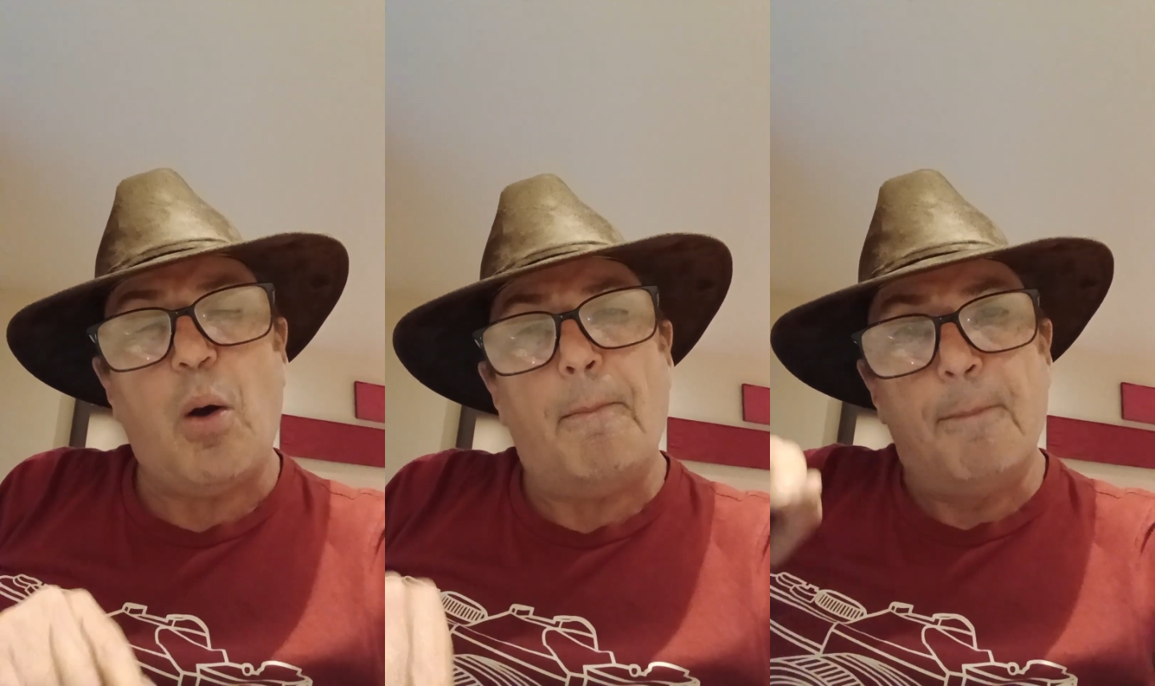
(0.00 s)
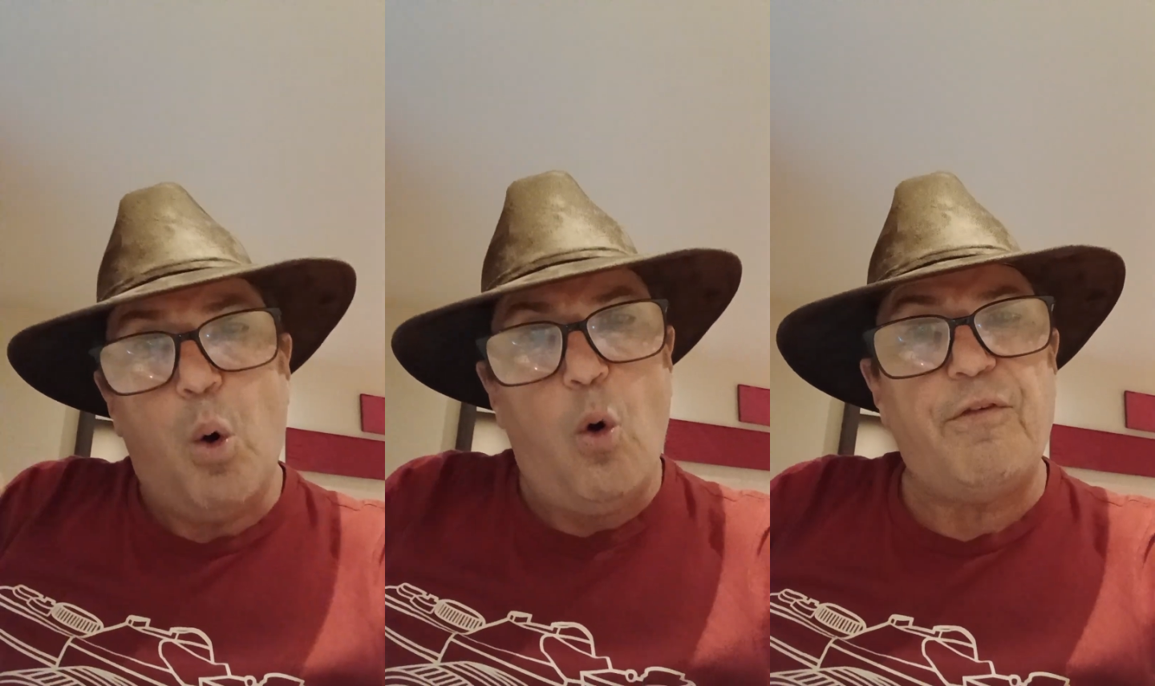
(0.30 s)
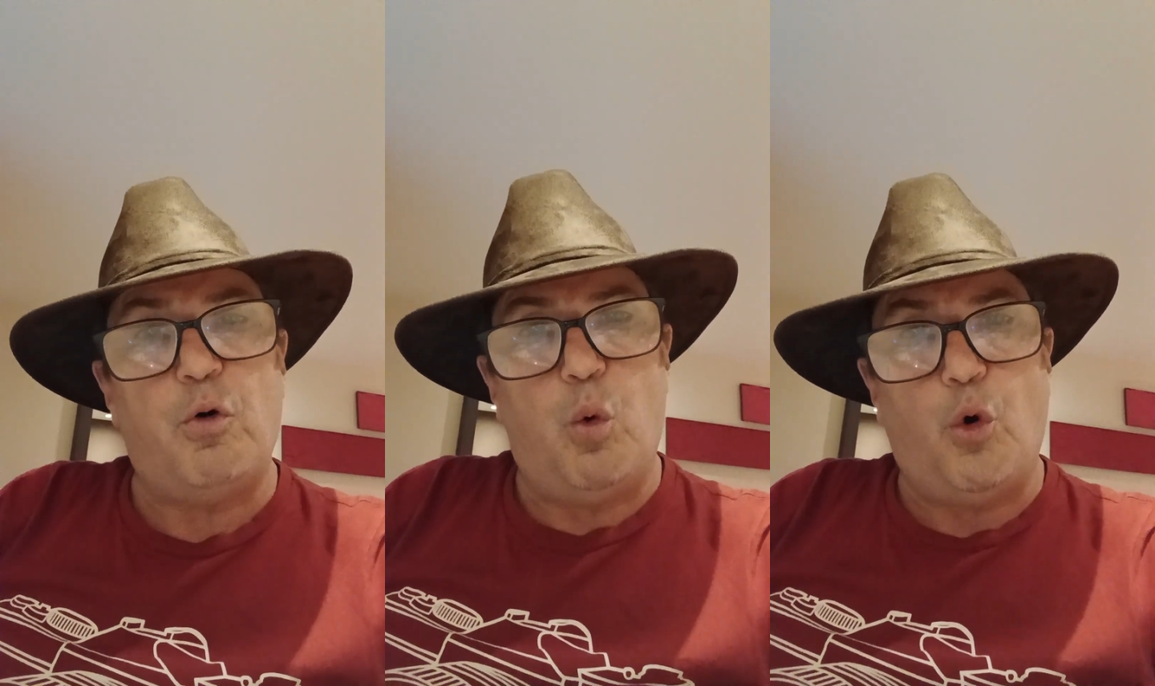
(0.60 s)
more
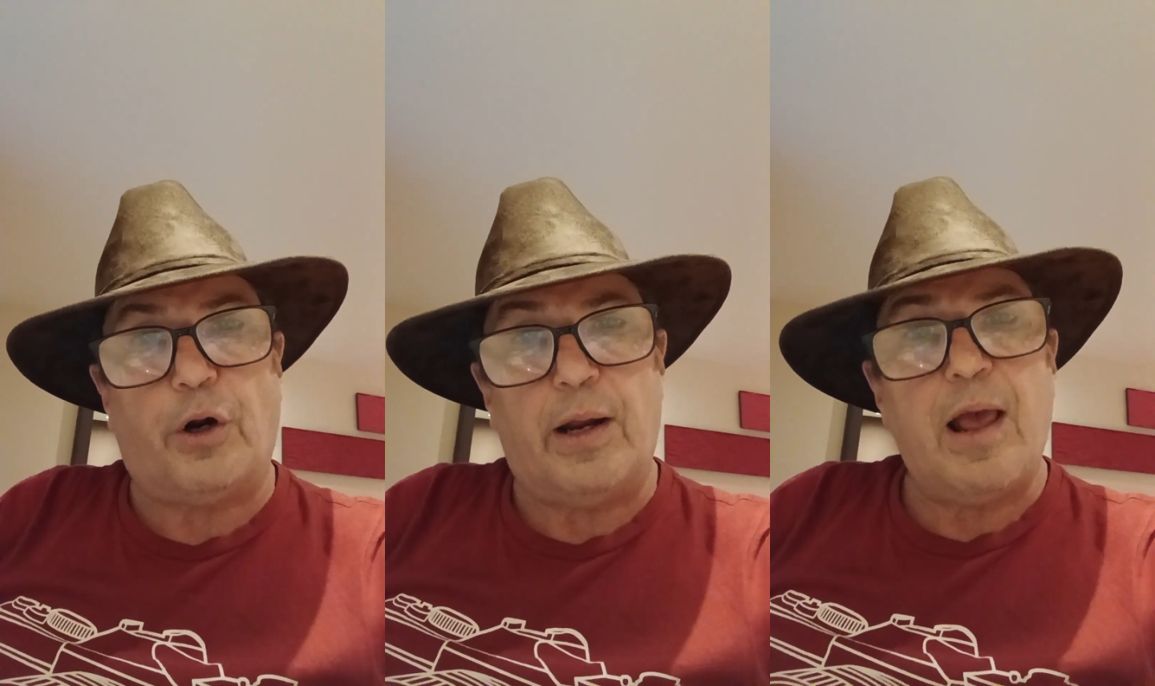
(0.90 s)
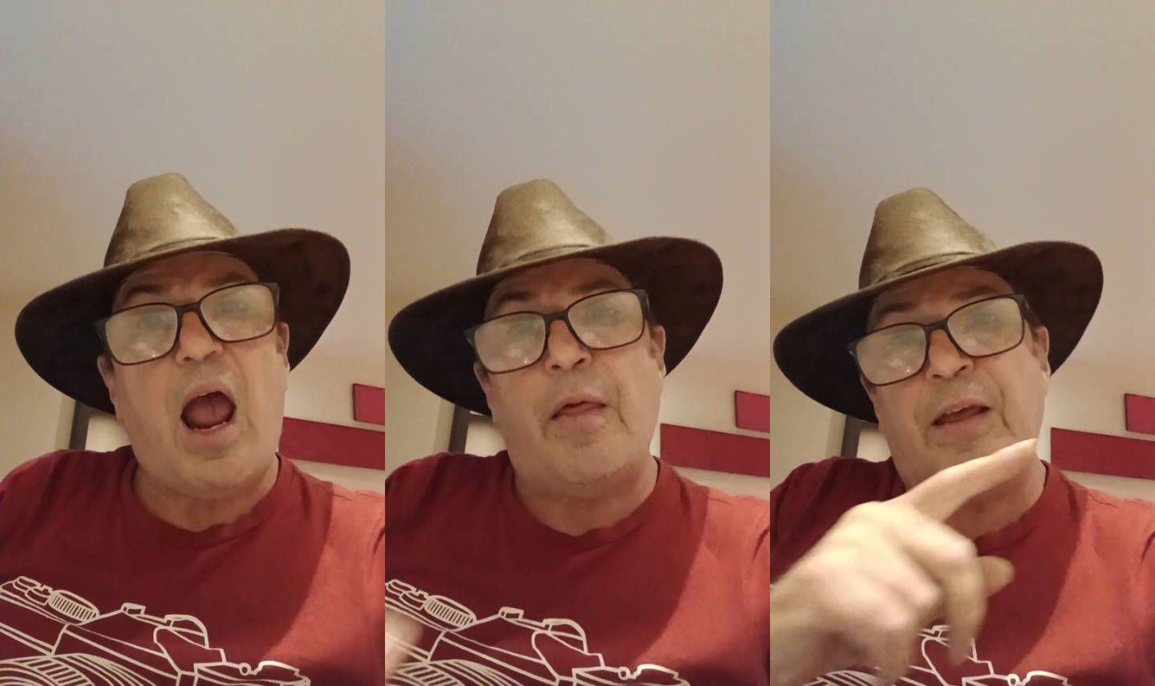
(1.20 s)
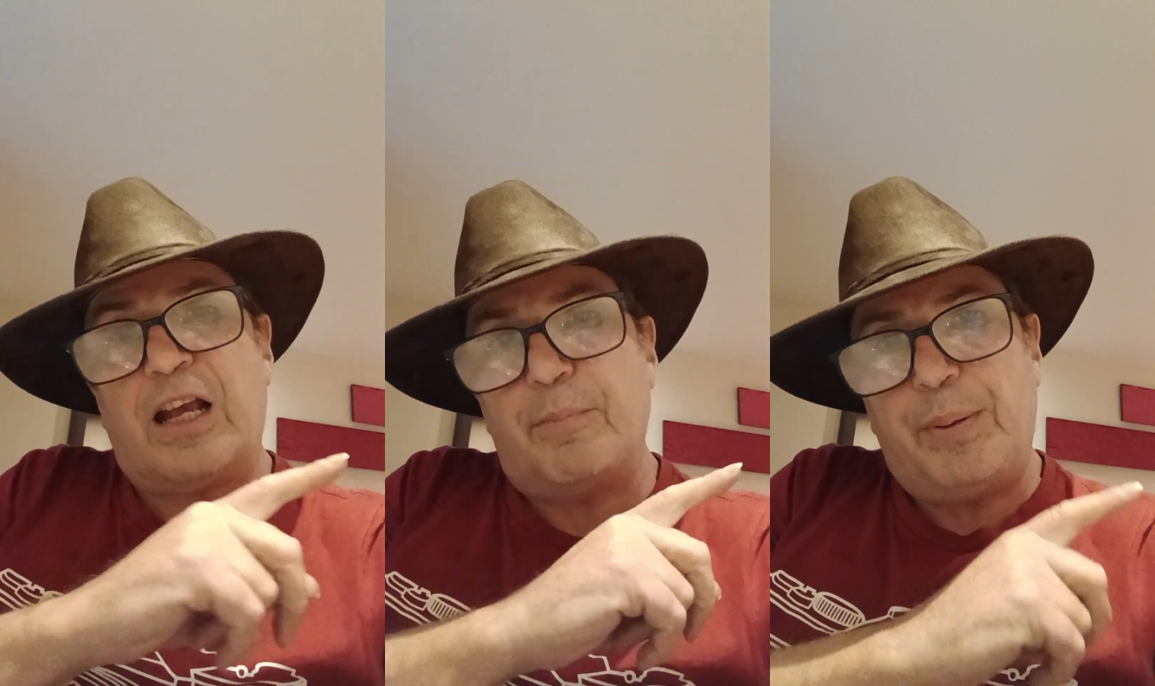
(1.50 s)
for water and
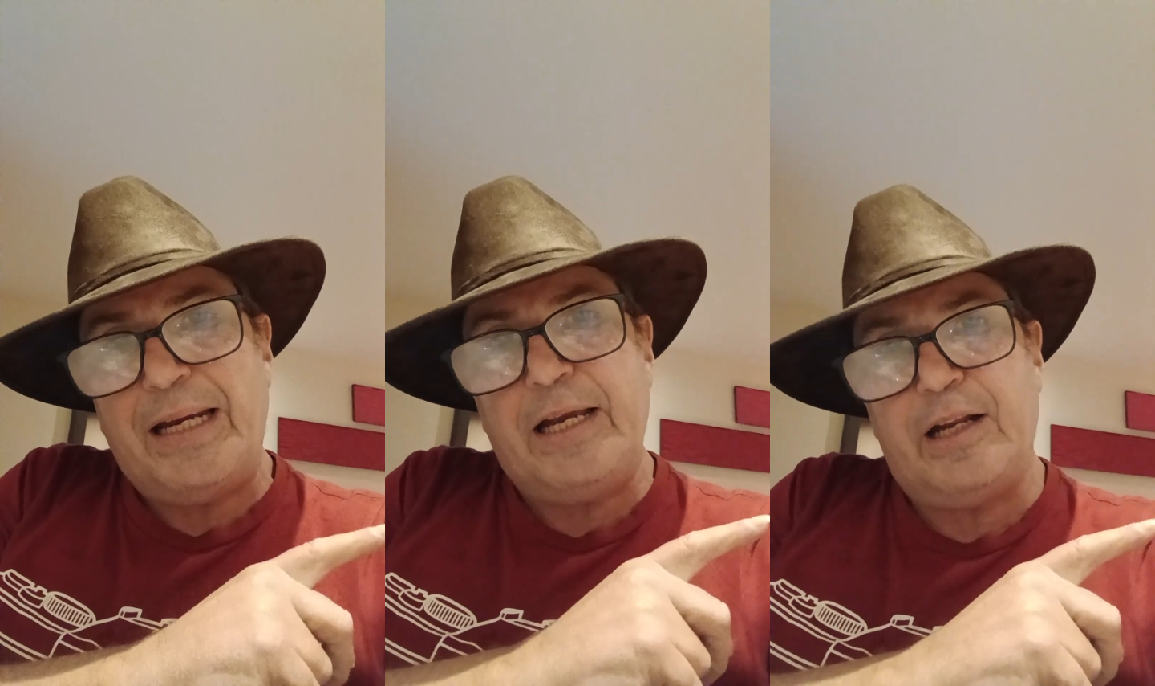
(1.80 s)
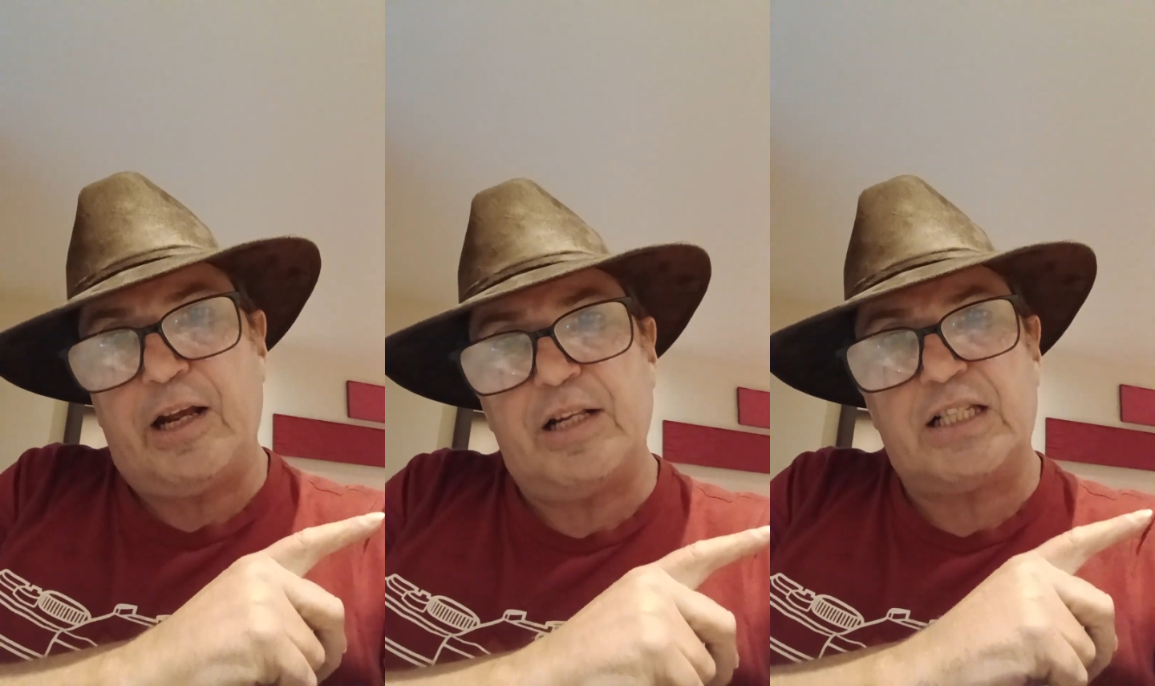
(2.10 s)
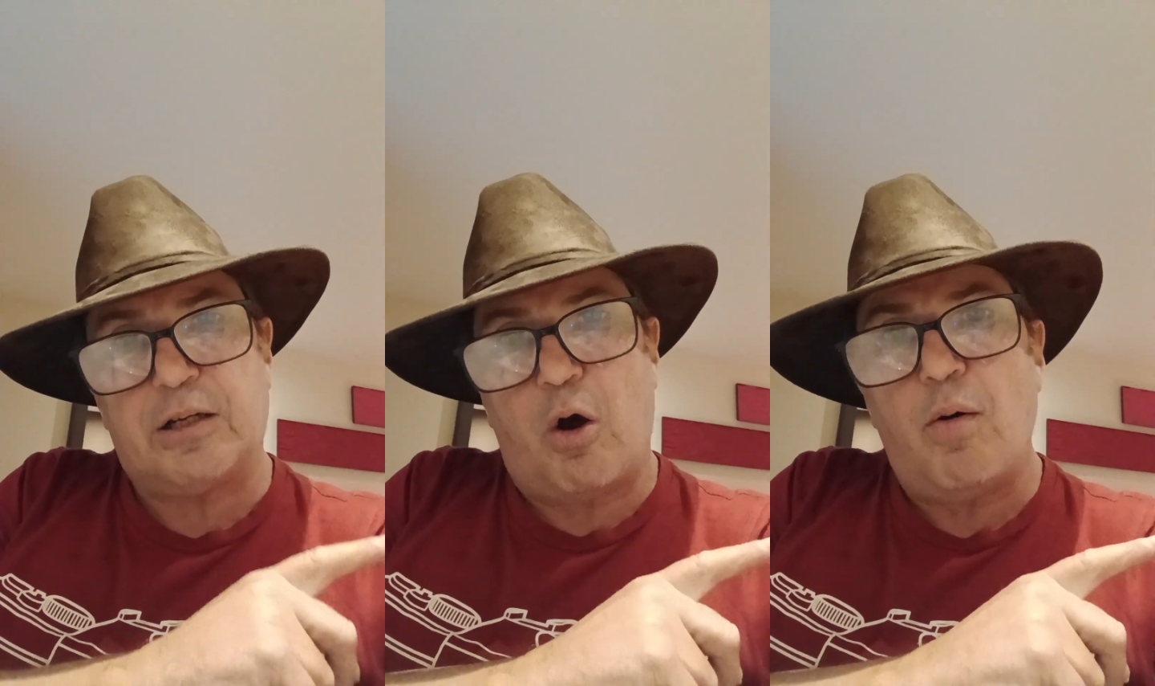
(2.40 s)
then competing
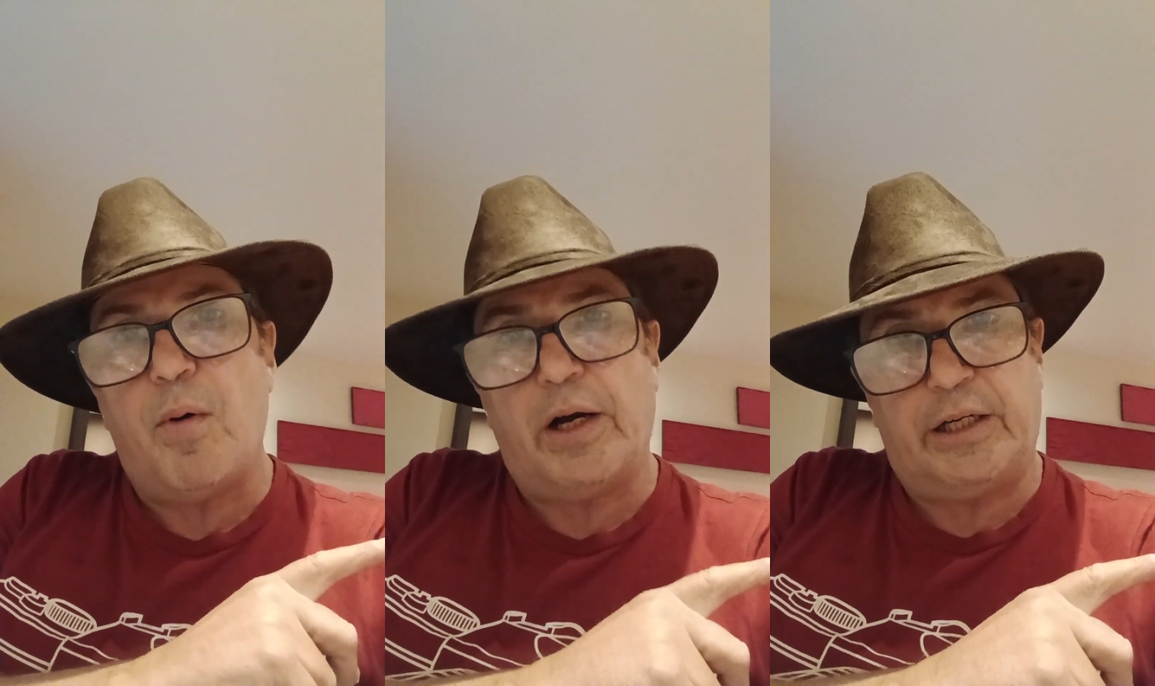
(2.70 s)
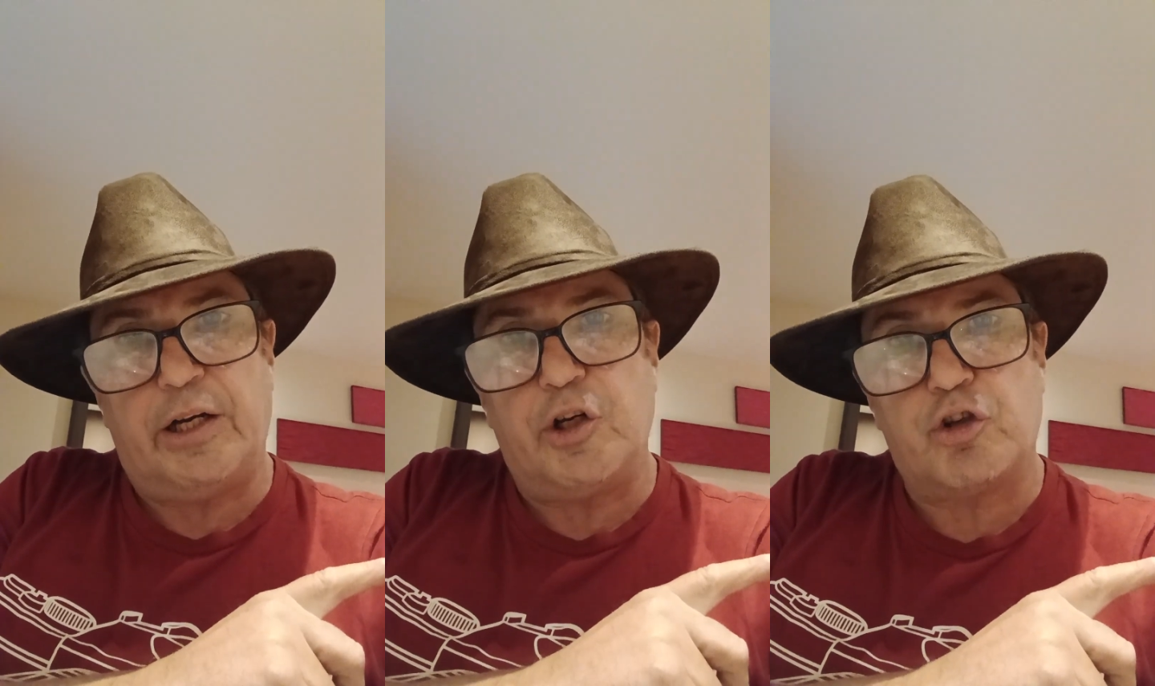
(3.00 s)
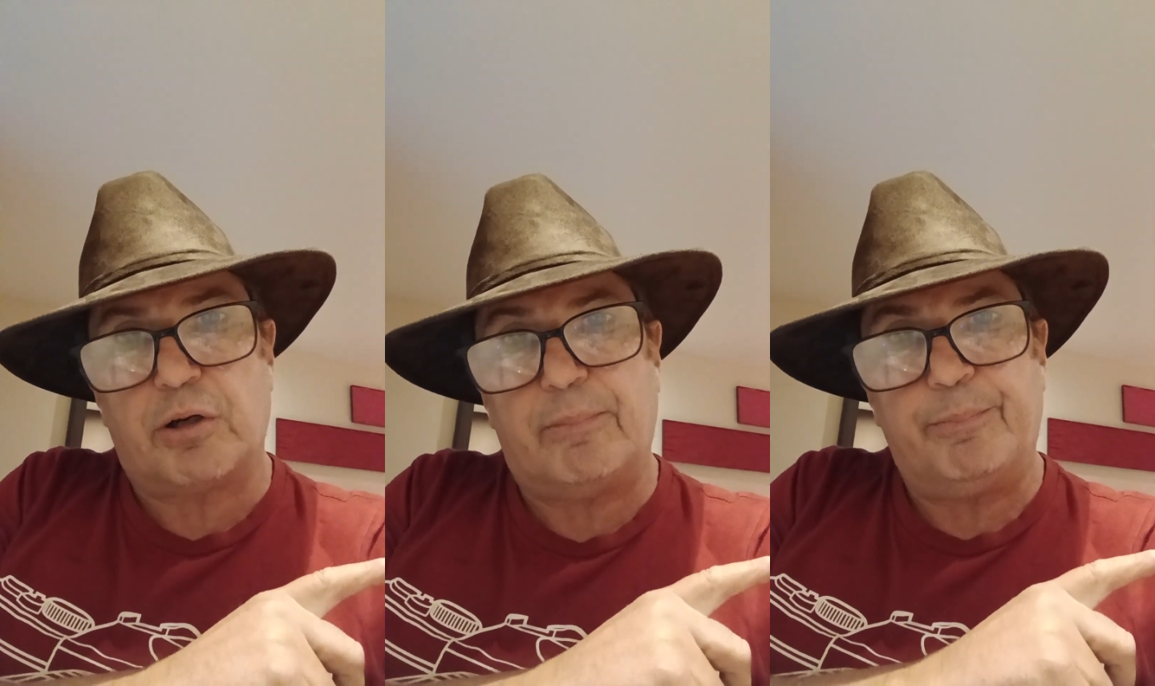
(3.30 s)
against the gold mining
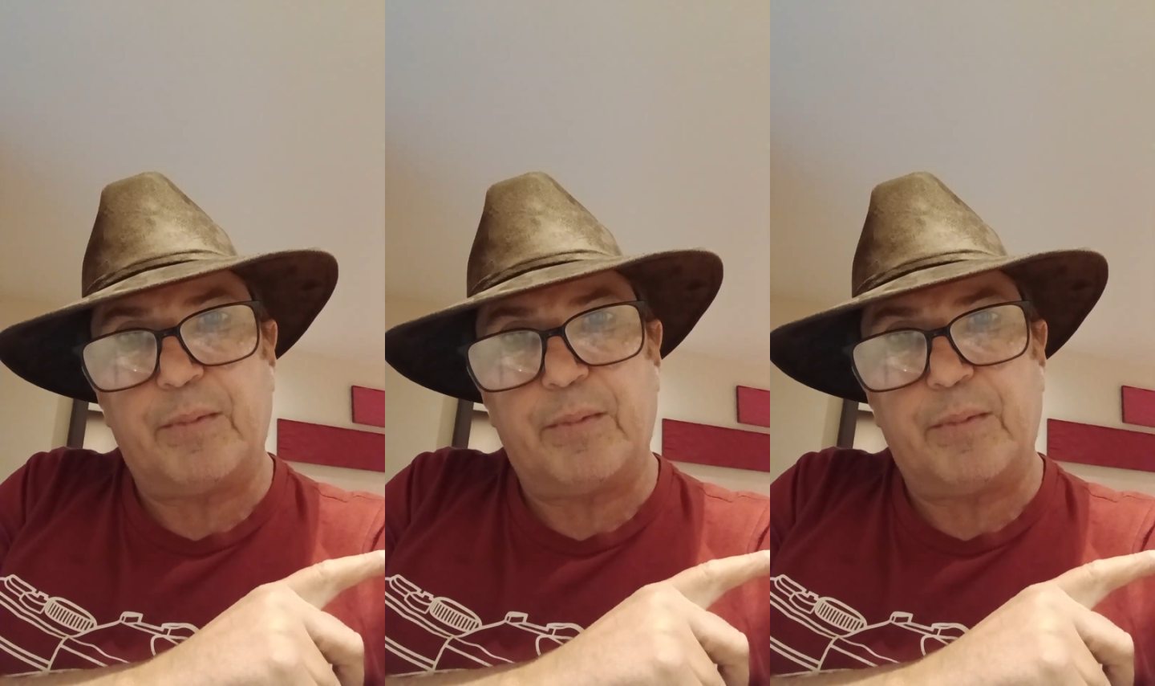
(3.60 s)
industry.